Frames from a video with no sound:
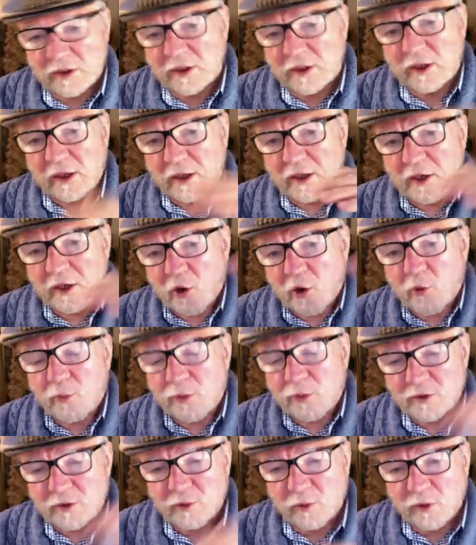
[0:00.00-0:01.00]
And on the
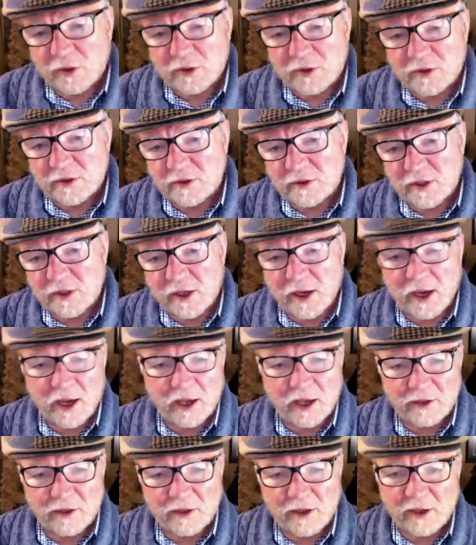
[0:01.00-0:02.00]
Opus ones, they
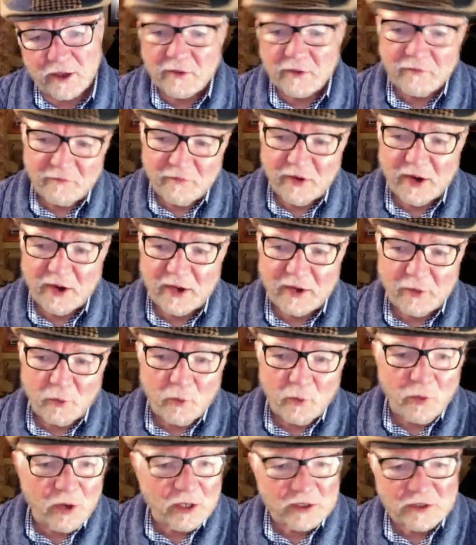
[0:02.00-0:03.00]
they invite a
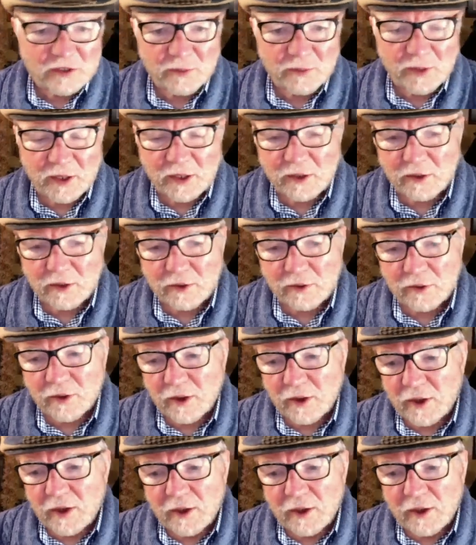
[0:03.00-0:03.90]
watchmaker